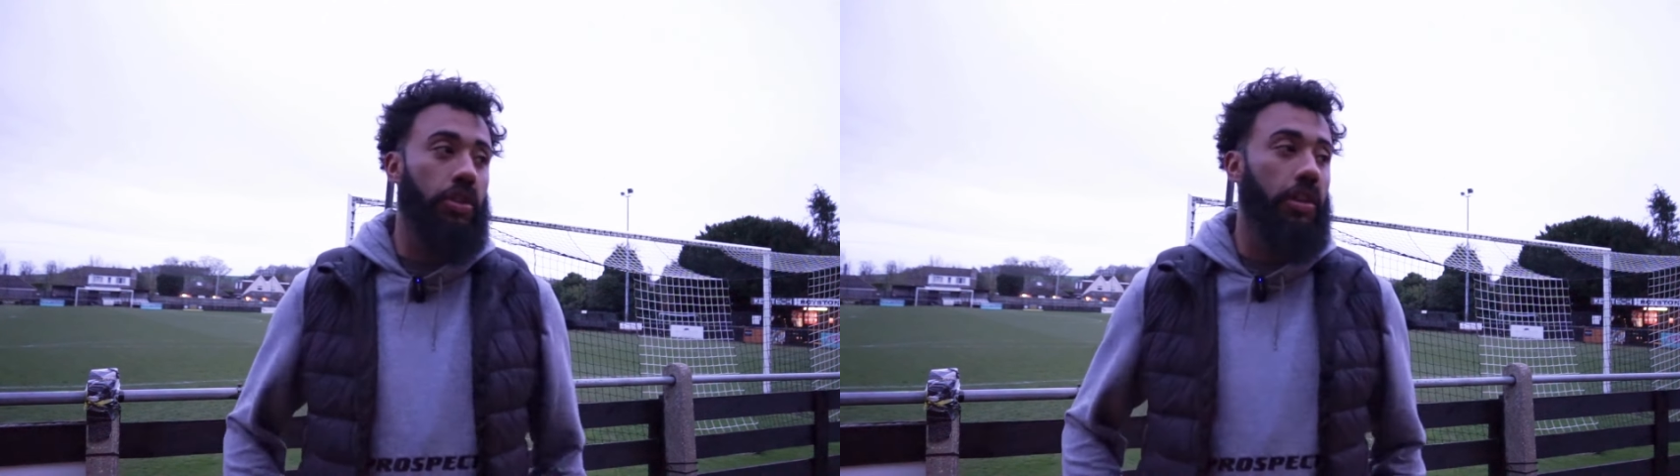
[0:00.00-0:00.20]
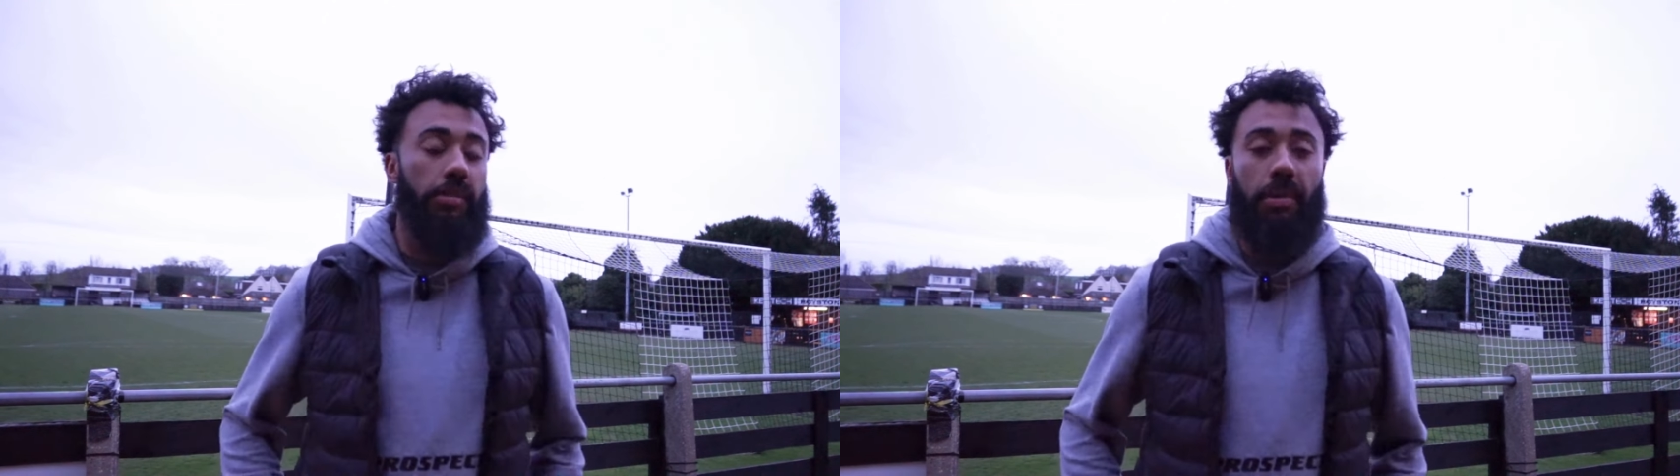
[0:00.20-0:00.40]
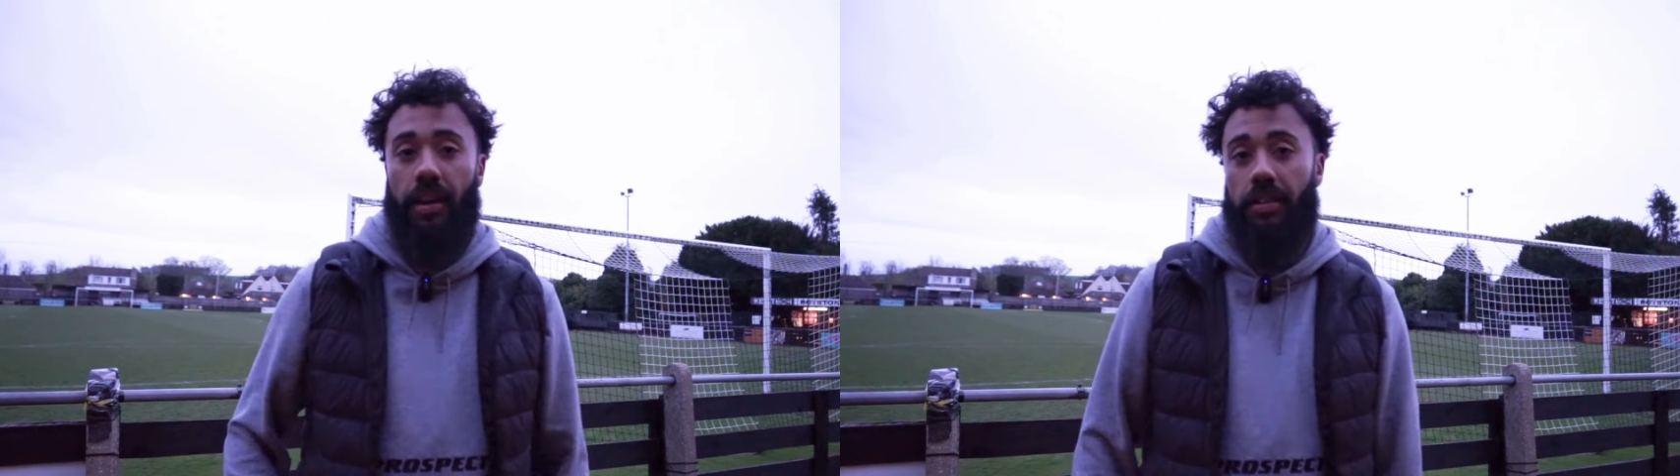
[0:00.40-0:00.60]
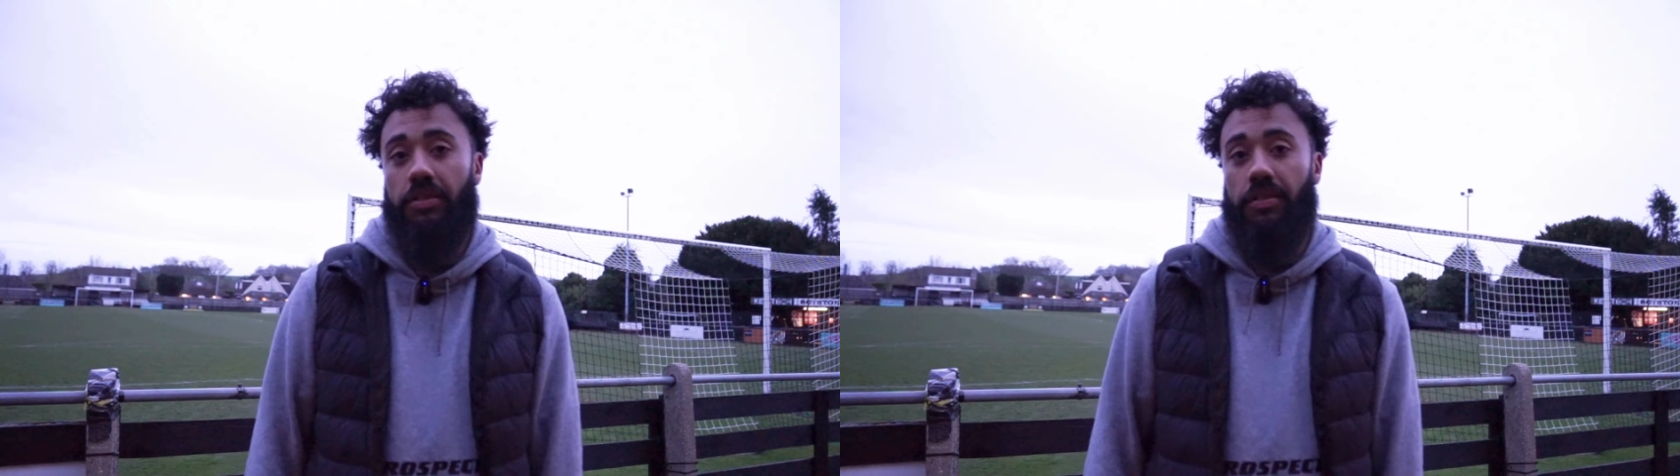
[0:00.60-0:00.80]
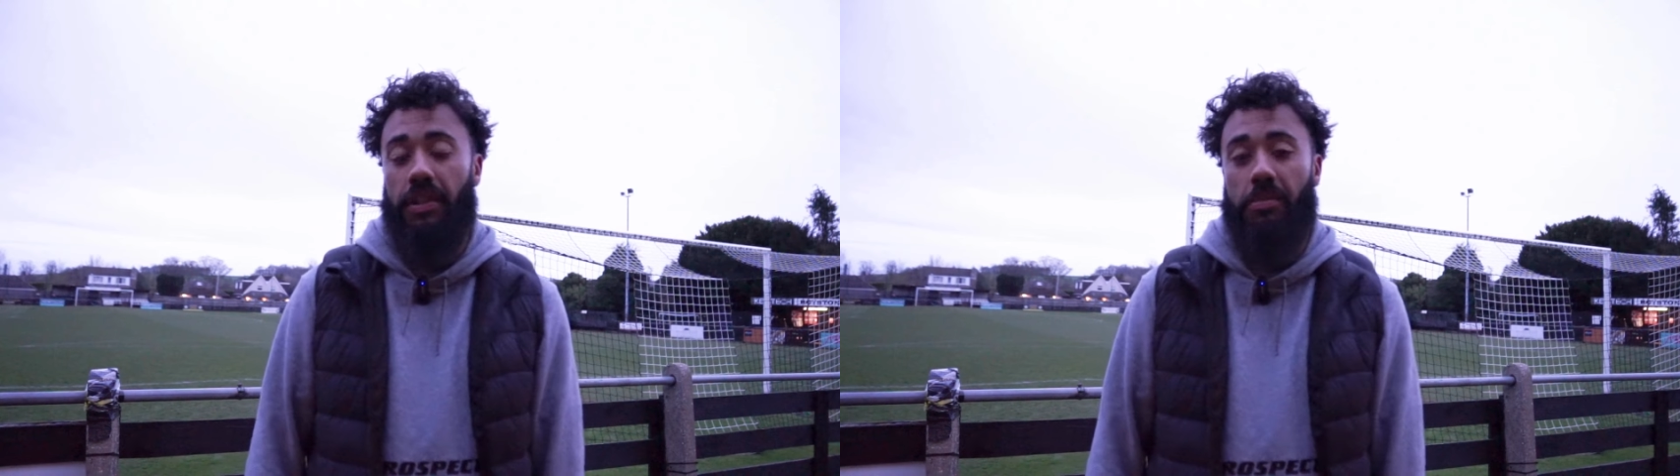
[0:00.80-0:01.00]
journey back
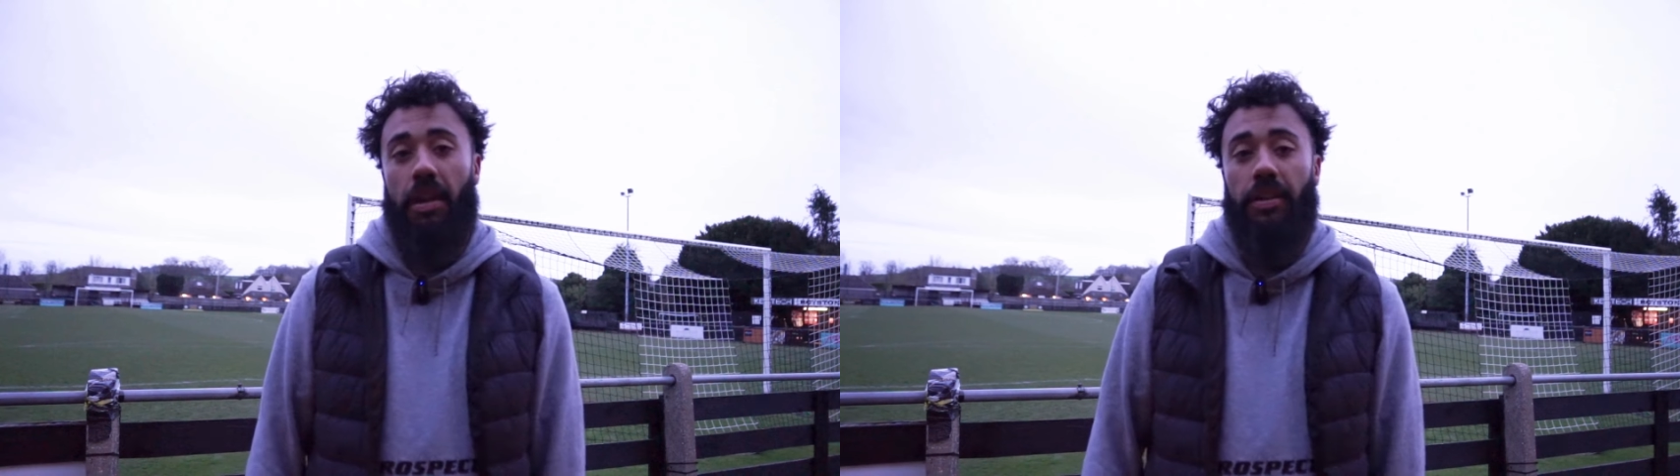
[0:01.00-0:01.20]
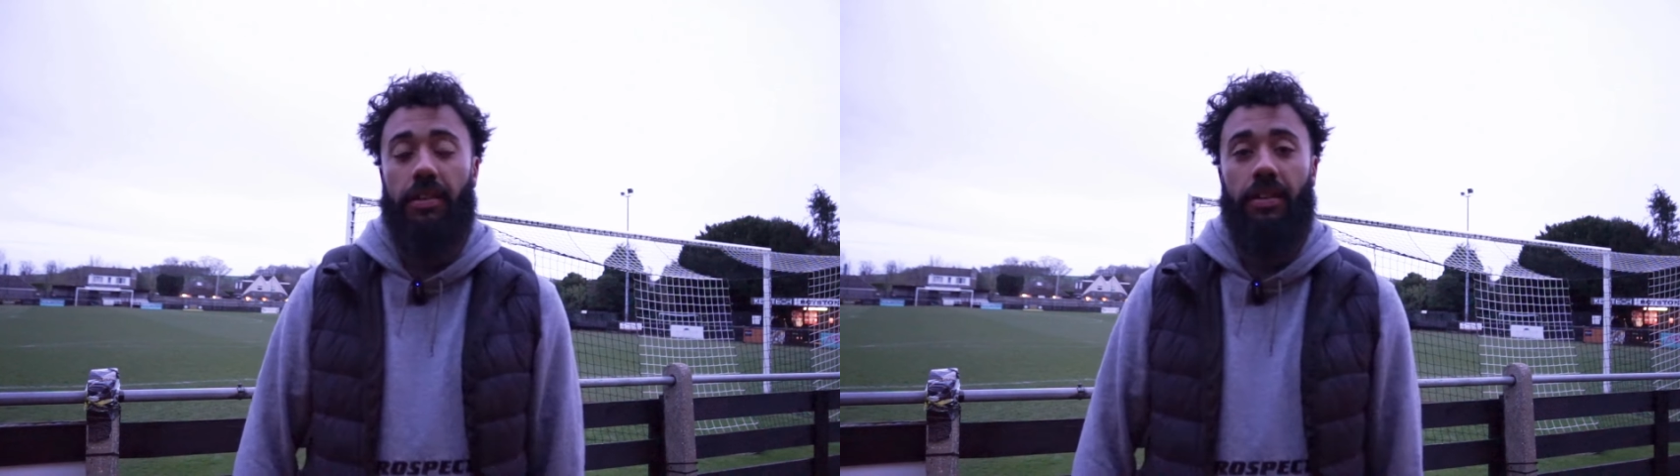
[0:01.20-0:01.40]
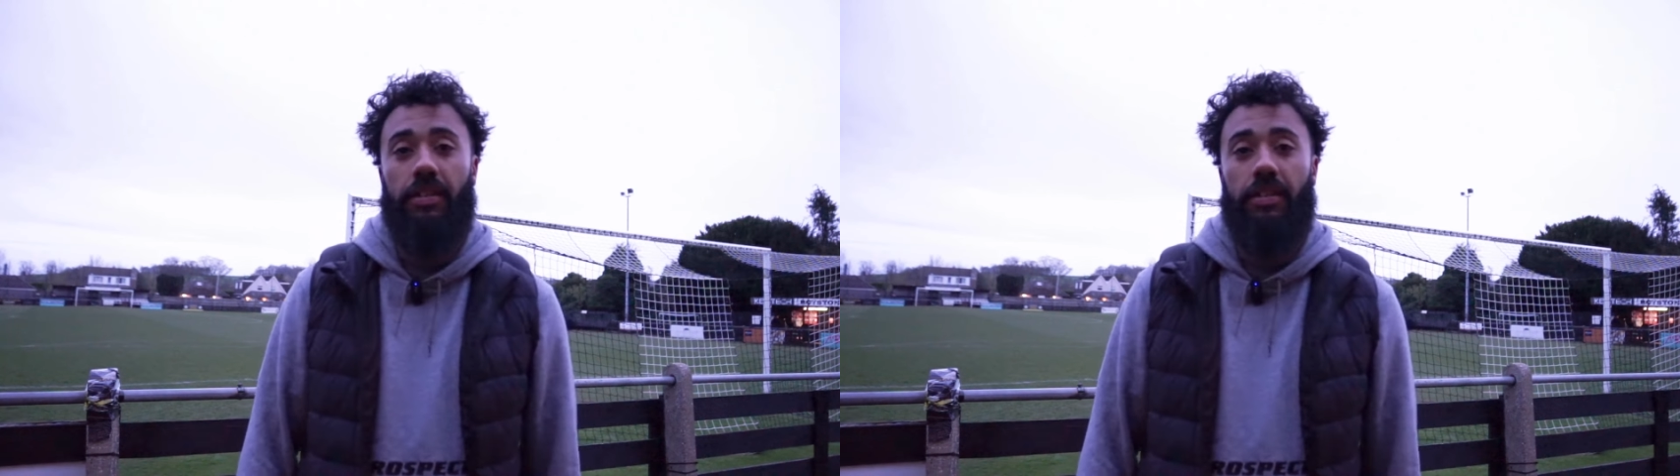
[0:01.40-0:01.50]
to think about it